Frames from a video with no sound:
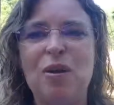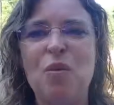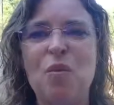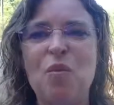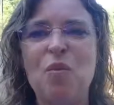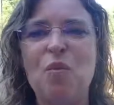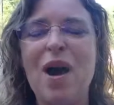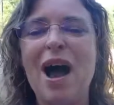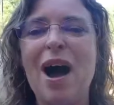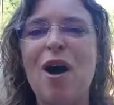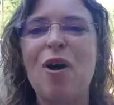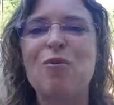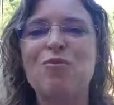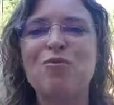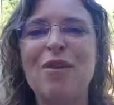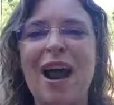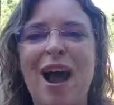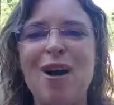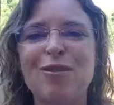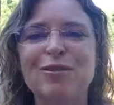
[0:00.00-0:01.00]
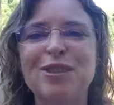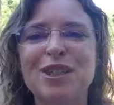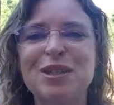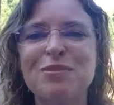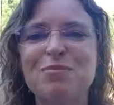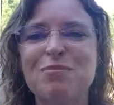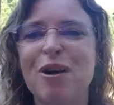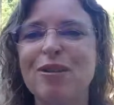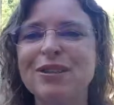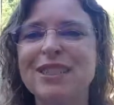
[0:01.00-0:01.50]

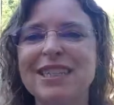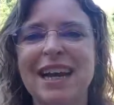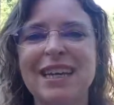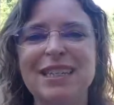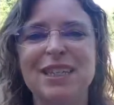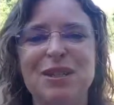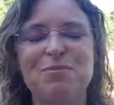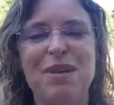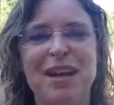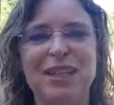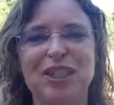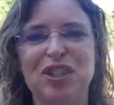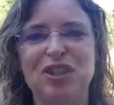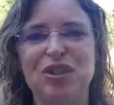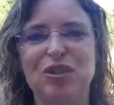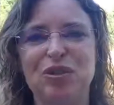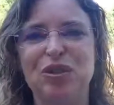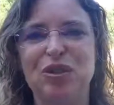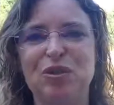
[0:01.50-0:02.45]
well-rounded, multi-dimensional